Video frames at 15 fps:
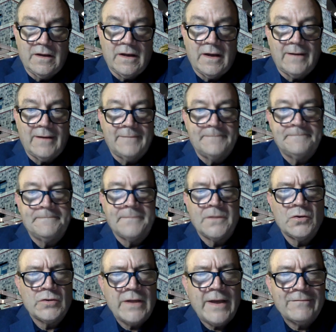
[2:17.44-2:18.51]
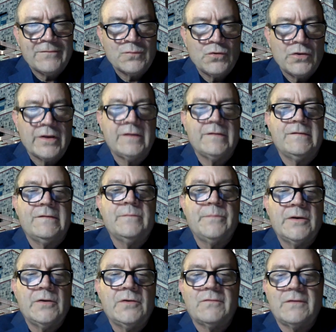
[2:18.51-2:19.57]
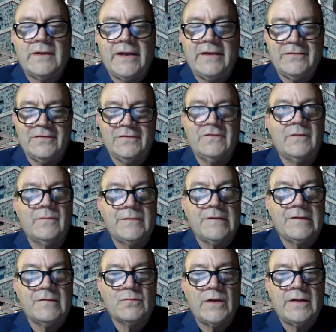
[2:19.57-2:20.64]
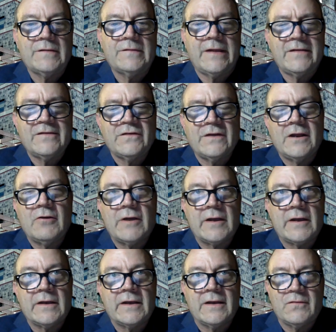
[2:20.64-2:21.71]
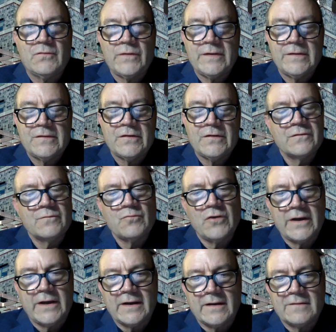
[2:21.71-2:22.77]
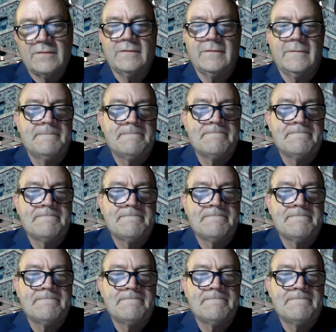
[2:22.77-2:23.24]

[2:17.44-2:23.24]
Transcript: Your life's work is to build relationships as well as engineering and research products.